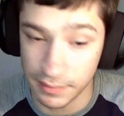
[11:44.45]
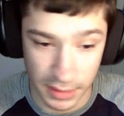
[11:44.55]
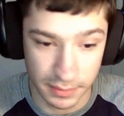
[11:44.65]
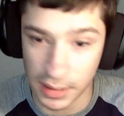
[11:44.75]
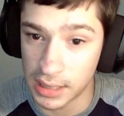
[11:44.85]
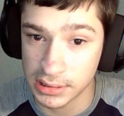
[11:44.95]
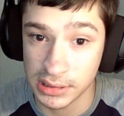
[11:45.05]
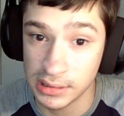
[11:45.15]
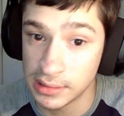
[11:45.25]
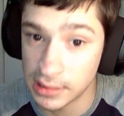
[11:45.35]
You know,
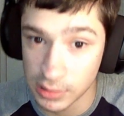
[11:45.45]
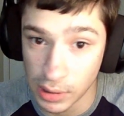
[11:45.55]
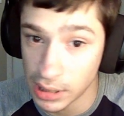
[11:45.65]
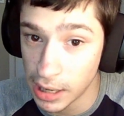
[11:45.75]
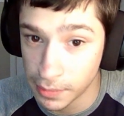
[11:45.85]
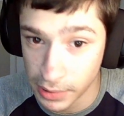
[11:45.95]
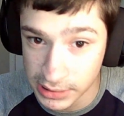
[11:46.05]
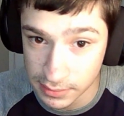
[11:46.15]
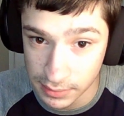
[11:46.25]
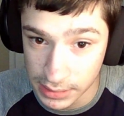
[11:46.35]
honestly, just wanted to upgrade
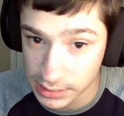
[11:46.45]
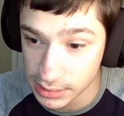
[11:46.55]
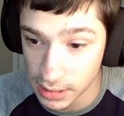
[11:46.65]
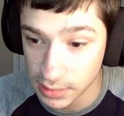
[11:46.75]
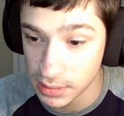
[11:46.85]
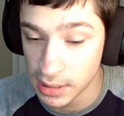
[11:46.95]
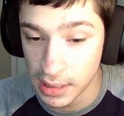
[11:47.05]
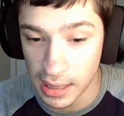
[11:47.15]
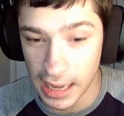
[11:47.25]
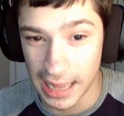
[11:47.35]
some bits. You know,
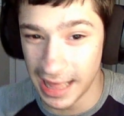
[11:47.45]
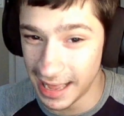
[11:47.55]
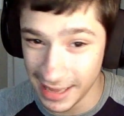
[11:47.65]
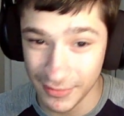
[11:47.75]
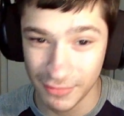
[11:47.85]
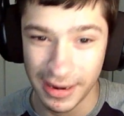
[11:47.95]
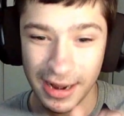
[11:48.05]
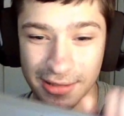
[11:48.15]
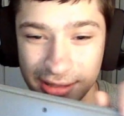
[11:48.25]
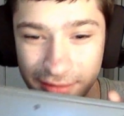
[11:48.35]
I, I, even ran
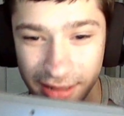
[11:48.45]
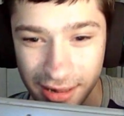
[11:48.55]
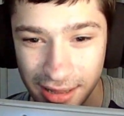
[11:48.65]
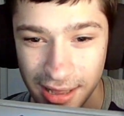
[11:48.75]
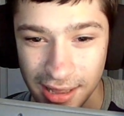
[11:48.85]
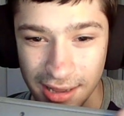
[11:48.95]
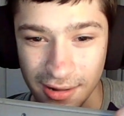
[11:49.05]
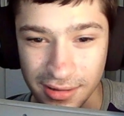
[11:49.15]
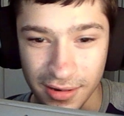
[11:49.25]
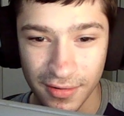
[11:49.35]
out the little, you know,
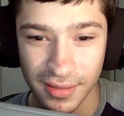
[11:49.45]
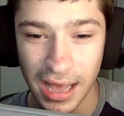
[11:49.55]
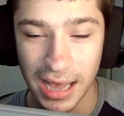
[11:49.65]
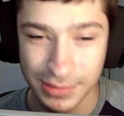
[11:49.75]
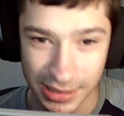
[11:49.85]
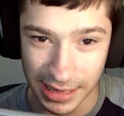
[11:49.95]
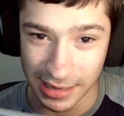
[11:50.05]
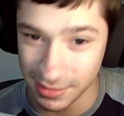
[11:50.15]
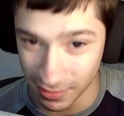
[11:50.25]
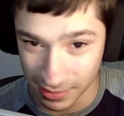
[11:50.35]
little knobs here that
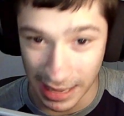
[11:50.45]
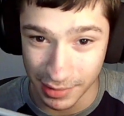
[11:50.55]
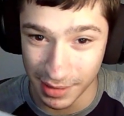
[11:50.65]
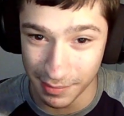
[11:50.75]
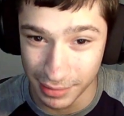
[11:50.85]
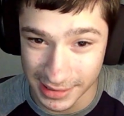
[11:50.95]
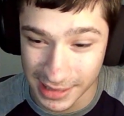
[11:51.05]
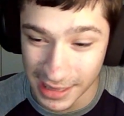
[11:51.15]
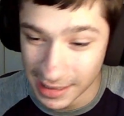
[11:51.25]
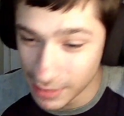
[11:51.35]
you know kept it in place.
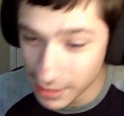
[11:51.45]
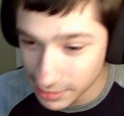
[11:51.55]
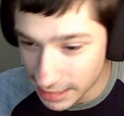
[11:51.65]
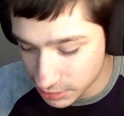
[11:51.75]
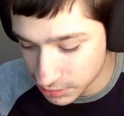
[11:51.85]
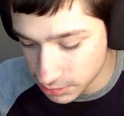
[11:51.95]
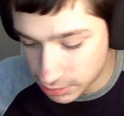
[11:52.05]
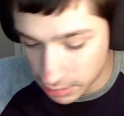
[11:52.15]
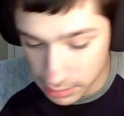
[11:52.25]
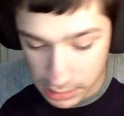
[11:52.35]
But other than that, just in
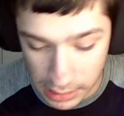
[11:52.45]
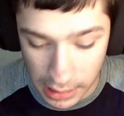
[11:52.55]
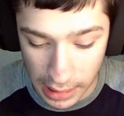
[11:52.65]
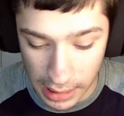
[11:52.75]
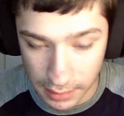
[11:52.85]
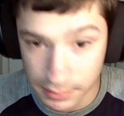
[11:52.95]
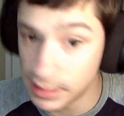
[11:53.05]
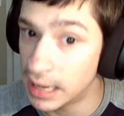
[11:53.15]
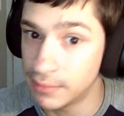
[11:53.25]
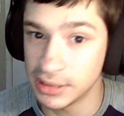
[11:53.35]
general, uh,
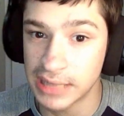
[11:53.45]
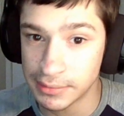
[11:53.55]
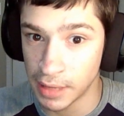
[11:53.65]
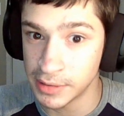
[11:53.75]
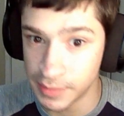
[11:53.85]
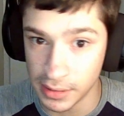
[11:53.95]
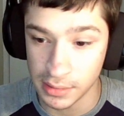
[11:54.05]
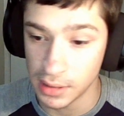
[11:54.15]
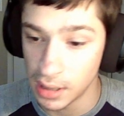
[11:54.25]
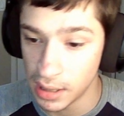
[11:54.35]
yeah, this laptop has been
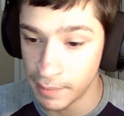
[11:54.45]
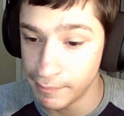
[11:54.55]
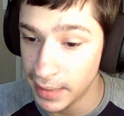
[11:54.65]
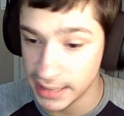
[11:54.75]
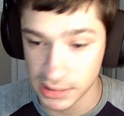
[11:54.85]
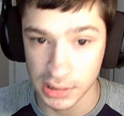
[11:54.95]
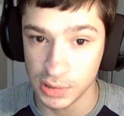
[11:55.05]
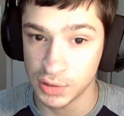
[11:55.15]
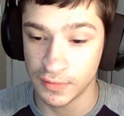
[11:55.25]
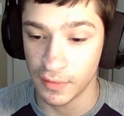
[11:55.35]
amazingly
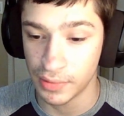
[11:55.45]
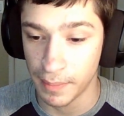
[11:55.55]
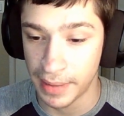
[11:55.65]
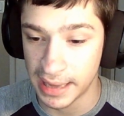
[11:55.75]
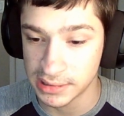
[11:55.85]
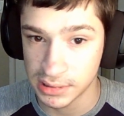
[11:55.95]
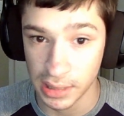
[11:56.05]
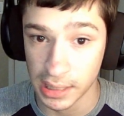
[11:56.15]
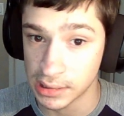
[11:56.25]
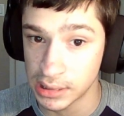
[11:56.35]
useful for the past,
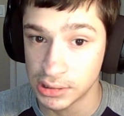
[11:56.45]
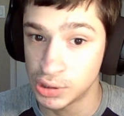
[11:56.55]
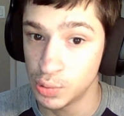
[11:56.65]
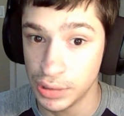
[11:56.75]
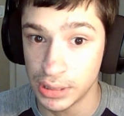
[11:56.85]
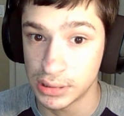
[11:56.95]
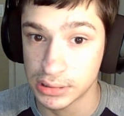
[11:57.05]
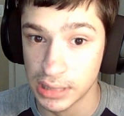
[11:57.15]
like I said, two years.